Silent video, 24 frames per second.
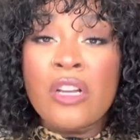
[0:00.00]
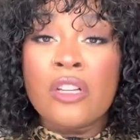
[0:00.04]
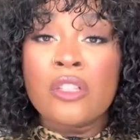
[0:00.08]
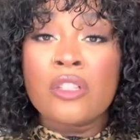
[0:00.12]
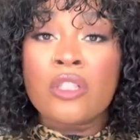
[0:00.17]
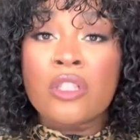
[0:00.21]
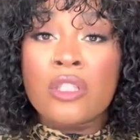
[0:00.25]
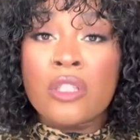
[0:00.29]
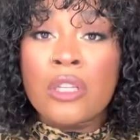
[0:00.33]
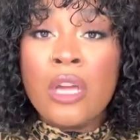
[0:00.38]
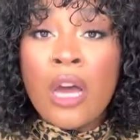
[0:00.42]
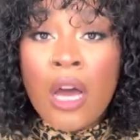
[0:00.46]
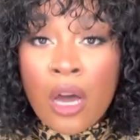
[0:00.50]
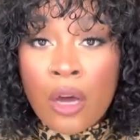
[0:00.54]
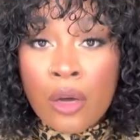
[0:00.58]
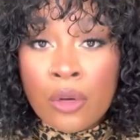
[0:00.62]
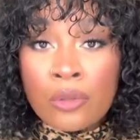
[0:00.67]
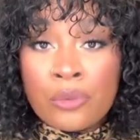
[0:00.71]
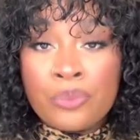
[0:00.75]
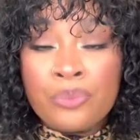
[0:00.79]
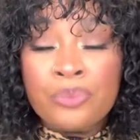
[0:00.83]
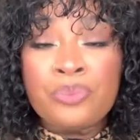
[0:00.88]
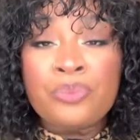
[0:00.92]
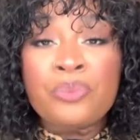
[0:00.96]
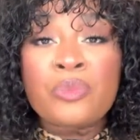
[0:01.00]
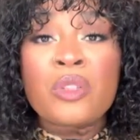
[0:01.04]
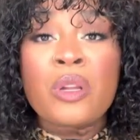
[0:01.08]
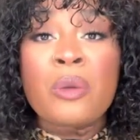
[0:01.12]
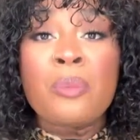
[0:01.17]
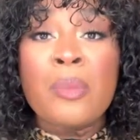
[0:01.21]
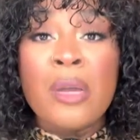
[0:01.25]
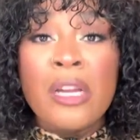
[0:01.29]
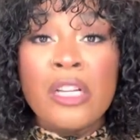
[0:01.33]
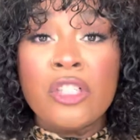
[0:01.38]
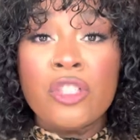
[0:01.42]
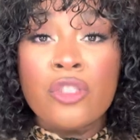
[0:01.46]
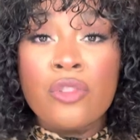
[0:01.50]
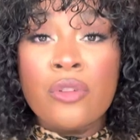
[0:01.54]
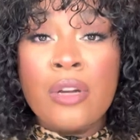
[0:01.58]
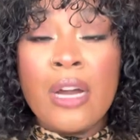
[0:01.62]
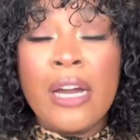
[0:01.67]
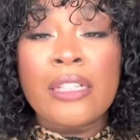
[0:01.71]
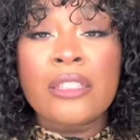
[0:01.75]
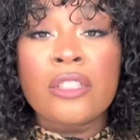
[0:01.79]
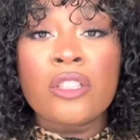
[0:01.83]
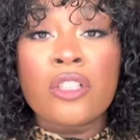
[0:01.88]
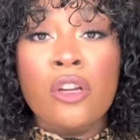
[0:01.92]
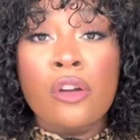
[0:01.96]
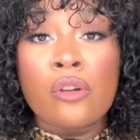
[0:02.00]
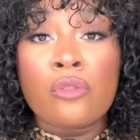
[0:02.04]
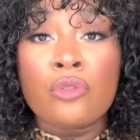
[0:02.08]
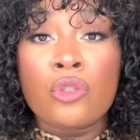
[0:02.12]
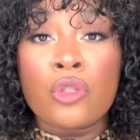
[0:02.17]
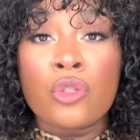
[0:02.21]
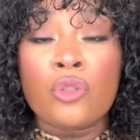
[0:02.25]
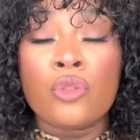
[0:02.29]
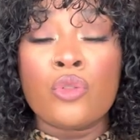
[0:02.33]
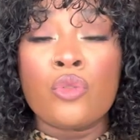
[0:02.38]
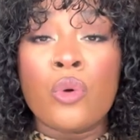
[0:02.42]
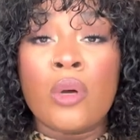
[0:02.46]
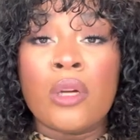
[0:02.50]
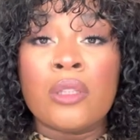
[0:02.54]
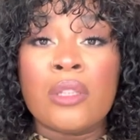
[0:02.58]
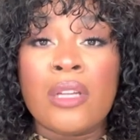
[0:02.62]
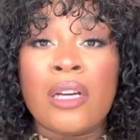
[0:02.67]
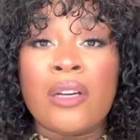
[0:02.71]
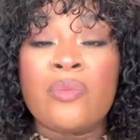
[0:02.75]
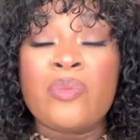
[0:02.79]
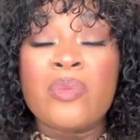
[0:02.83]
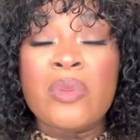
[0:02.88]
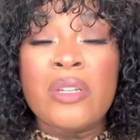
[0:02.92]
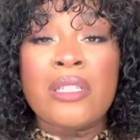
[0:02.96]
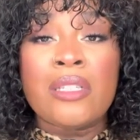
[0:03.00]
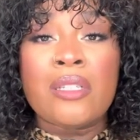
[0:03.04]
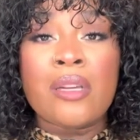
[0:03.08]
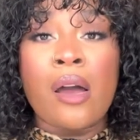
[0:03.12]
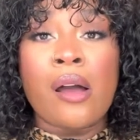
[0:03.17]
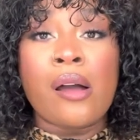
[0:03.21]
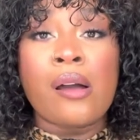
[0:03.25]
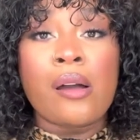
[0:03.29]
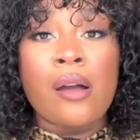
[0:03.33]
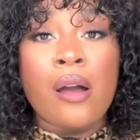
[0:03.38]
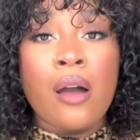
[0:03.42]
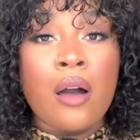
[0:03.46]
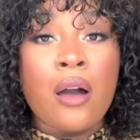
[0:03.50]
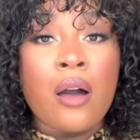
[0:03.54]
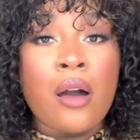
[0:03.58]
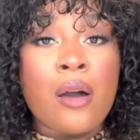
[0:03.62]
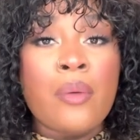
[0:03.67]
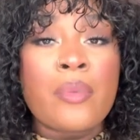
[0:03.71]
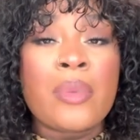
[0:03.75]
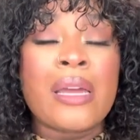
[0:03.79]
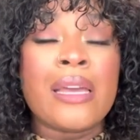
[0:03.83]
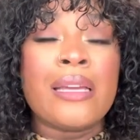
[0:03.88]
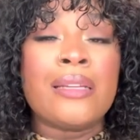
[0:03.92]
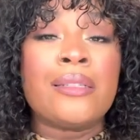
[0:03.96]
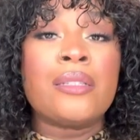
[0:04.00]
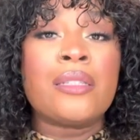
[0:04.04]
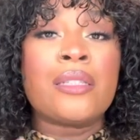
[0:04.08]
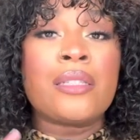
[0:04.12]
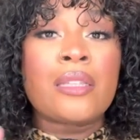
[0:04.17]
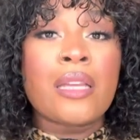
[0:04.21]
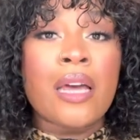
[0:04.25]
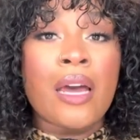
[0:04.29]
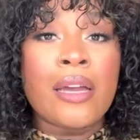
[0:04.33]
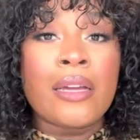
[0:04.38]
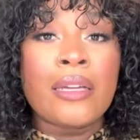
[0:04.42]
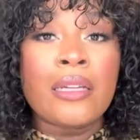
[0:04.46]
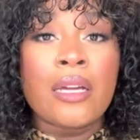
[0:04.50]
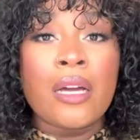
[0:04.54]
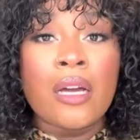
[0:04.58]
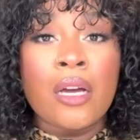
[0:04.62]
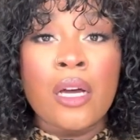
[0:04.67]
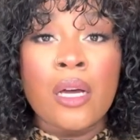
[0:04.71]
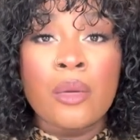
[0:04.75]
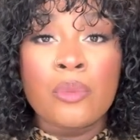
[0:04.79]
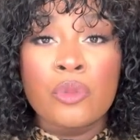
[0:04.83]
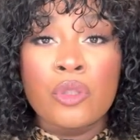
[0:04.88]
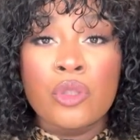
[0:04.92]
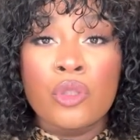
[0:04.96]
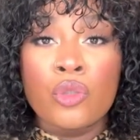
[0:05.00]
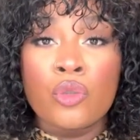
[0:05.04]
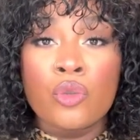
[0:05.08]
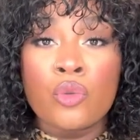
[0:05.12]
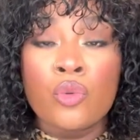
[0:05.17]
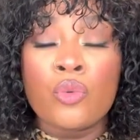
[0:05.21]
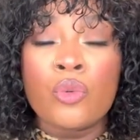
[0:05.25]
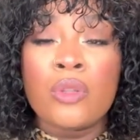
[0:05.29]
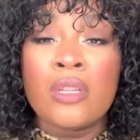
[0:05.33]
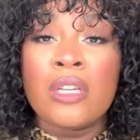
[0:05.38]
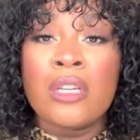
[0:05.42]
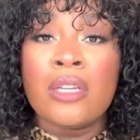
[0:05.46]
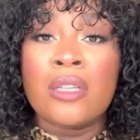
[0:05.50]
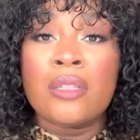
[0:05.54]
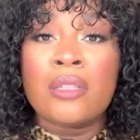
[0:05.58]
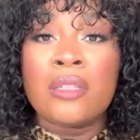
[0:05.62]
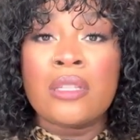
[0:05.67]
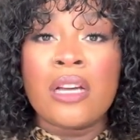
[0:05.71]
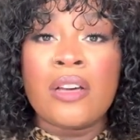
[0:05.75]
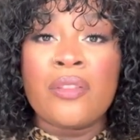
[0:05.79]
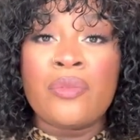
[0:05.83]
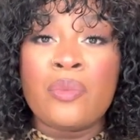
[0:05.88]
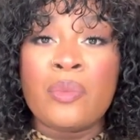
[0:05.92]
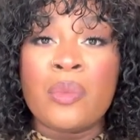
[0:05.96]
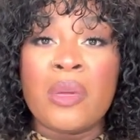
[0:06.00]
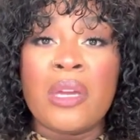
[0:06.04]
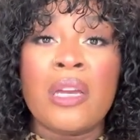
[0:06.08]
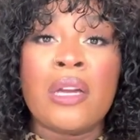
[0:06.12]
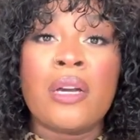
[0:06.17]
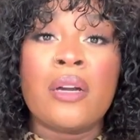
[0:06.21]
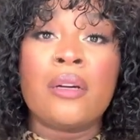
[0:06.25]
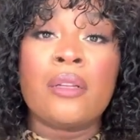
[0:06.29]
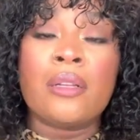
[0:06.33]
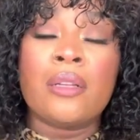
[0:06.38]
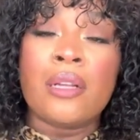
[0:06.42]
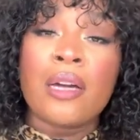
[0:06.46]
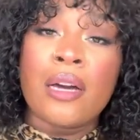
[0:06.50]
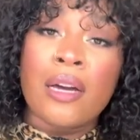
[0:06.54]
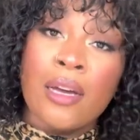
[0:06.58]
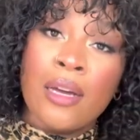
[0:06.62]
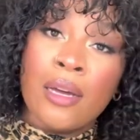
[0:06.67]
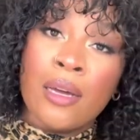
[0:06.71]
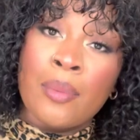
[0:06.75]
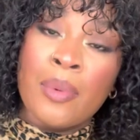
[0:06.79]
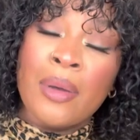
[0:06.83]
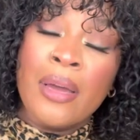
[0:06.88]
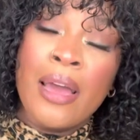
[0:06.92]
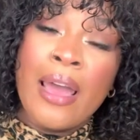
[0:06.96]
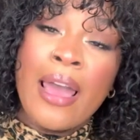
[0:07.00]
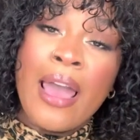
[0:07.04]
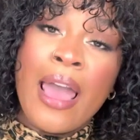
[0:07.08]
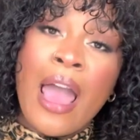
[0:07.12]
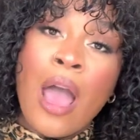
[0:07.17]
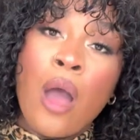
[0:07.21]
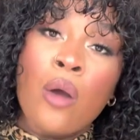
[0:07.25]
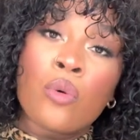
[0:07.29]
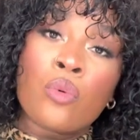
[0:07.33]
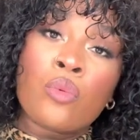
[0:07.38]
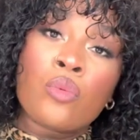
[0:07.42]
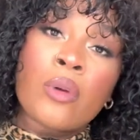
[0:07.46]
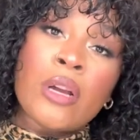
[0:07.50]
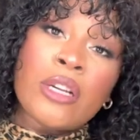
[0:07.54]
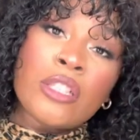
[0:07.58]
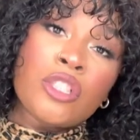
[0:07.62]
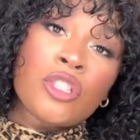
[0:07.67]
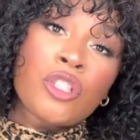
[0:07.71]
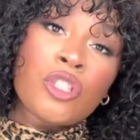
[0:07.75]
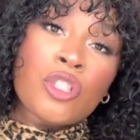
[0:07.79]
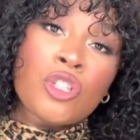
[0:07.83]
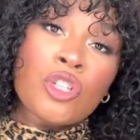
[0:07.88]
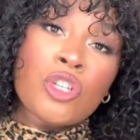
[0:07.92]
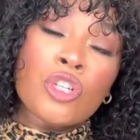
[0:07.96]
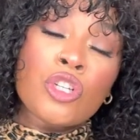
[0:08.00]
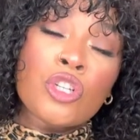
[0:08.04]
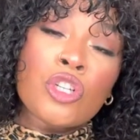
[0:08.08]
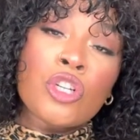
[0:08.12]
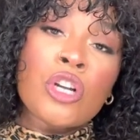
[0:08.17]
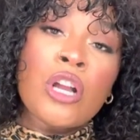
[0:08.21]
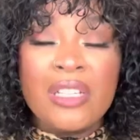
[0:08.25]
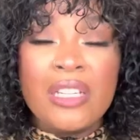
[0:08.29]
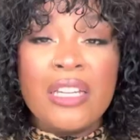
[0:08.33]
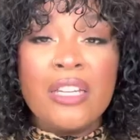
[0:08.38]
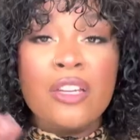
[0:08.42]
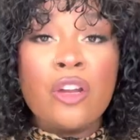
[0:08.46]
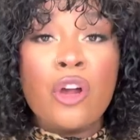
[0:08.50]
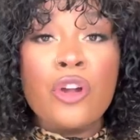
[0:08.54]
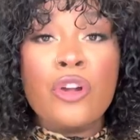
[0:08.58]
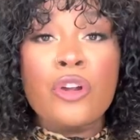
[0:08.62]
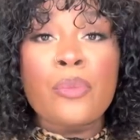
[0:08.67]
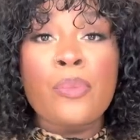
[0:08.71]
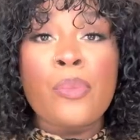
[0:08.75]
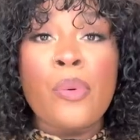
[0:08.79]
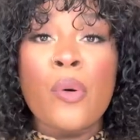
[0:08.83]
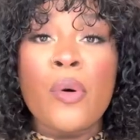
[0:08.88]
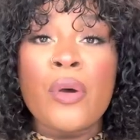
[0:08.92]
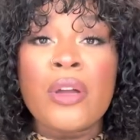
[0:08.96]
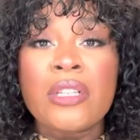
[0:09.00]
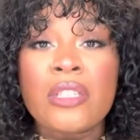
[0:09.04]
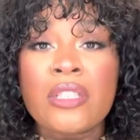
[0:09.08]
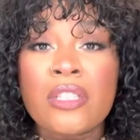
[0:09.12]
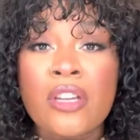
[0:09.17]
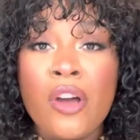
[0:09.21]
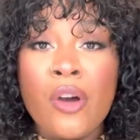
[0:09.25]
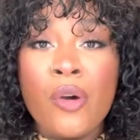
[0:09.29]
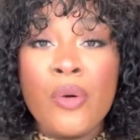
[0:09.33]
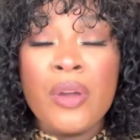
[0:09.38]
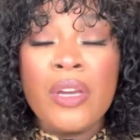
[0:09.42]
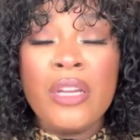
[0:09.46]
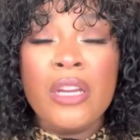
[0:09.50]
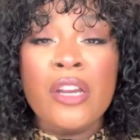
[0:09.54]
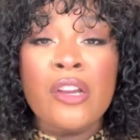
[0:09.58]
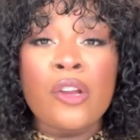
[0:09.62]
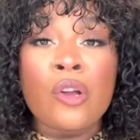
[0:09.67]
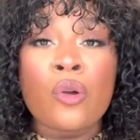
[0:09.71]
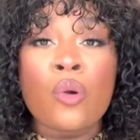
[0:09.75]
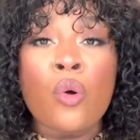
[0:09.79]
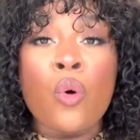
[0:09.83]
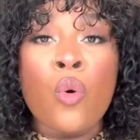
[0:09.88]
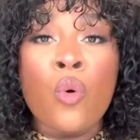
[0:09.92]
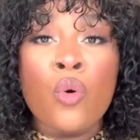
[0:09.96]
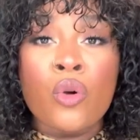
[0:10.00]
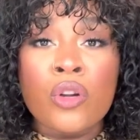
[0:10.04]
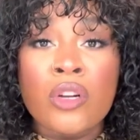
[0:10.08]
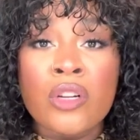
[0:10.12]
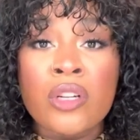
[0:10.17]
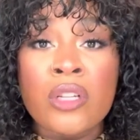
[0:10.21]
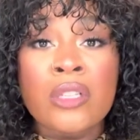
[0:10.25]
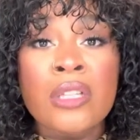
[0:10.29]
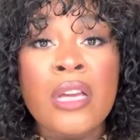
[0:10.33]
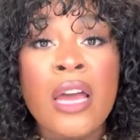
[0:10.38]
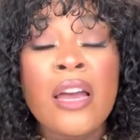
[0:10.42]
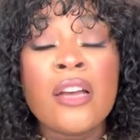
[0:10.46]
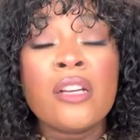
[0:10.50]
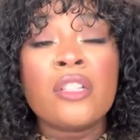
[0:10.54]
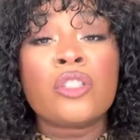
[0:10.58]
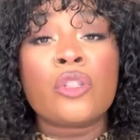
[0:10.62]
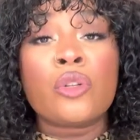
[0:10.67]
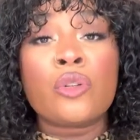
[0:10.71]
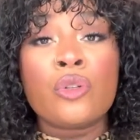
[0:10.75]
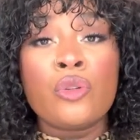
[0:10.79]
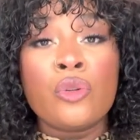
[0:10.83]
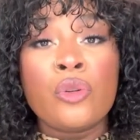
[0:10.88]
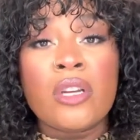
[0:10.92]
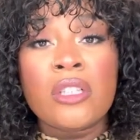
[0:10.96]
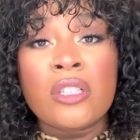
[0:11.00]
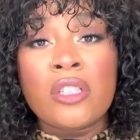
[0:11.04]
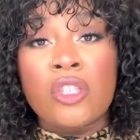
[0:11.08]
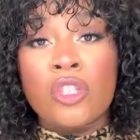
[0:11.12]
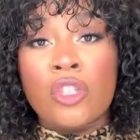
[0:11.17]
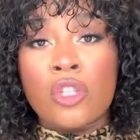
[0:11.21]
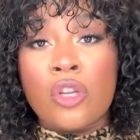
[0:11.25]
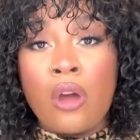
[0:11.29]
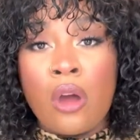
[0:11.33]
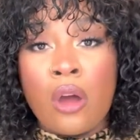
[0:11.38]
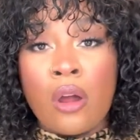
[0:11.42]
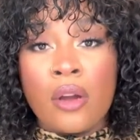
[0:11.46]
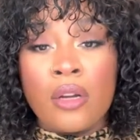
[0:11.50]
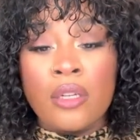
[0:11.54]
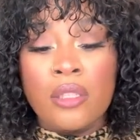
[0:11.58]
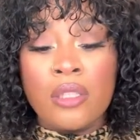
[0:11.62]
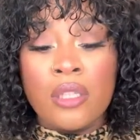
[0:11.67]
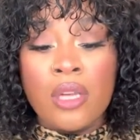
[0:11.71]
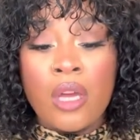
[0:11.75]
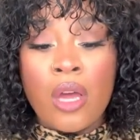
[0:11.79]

So make sure you guys go to Luvme.com and sign up to the Luvme Club. Register, get all your points going and your orders so you can start